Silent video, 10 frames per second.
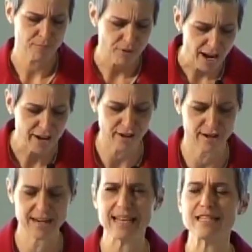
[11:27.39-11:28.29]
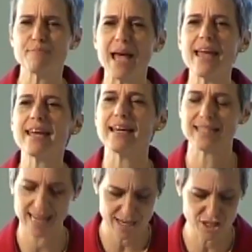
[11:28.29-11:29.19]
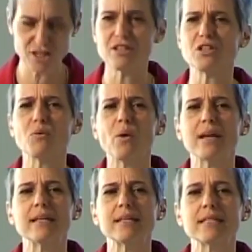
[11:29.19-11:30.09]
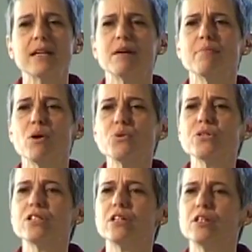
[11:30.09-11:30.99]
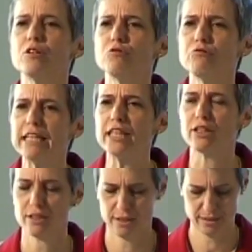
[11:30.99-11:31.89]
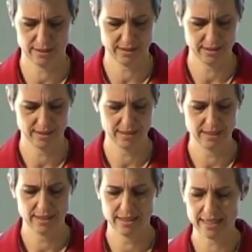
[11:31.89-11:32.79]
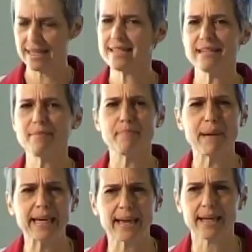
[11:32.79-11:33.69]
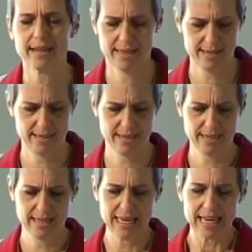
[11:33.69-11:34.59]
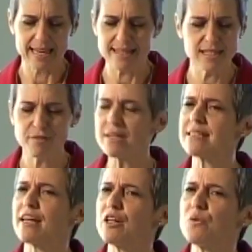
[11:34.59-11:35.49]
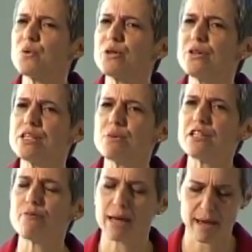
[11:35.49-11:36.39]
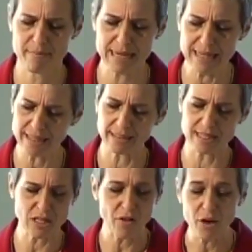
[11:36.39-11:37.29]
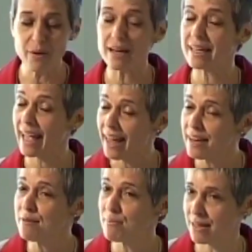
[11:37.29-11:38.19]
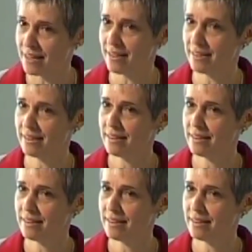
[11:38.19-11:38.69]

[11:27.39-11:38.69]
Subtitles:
Prayer is paying attention to what is most real. It isn't begging. It isn't reciting words which have become meaningless, although it can be